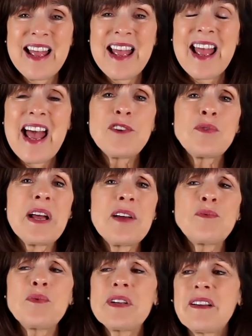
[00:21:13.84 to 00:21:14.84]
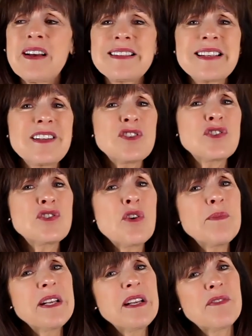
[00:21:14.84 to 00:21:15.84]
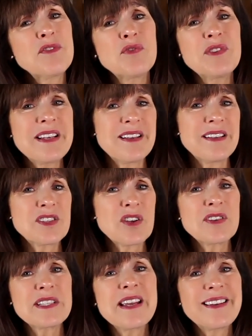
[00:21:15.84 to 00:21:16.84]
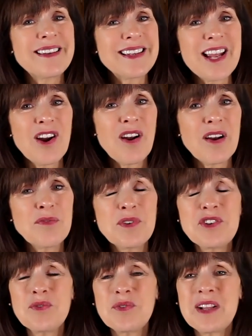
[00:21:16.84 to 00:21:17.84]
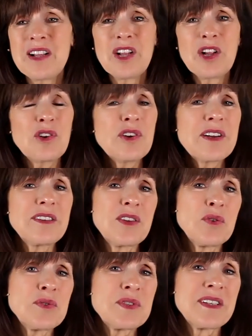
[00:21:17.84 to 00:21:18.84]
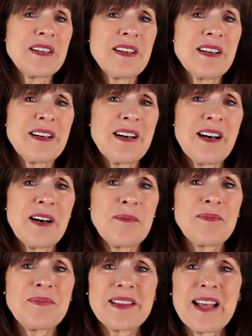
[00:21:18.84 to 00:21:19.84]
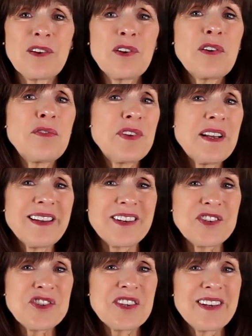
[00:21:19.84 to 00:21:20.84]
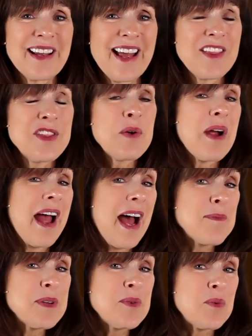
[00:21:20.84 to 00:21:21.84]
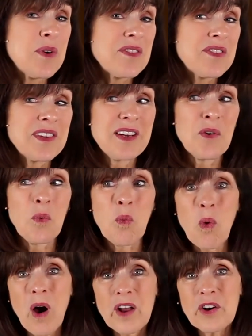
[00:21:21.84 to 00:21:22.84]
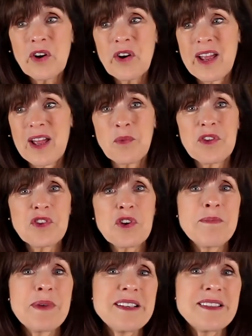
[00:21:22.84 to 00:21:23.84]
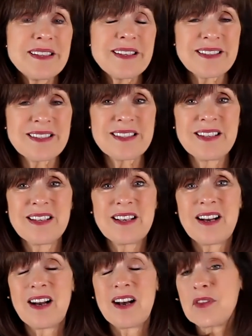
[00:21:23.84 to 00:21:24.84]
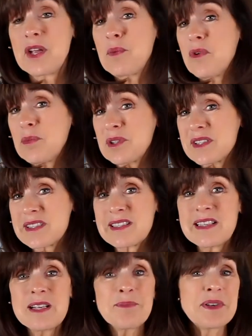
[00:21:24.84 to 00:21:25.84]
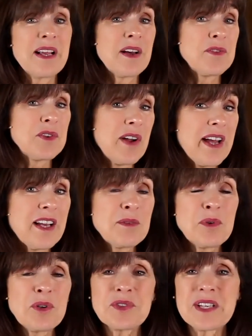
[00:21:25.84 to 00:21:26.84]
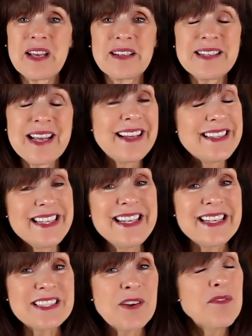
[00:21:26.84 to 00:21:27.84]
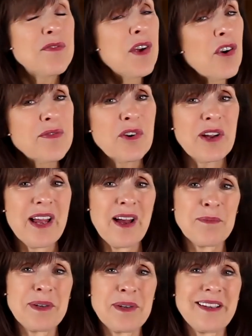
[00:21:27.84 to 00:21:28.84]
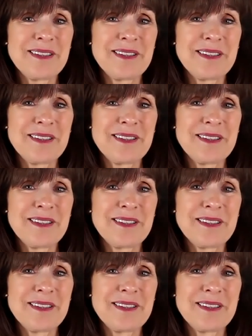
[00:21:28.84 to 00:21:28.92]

And realizing that so many of your needs are taken care of. When you look at those, that little village, and they were happy with water and with their basics. They were able to sleep and have their animals and eat. Very, very happy.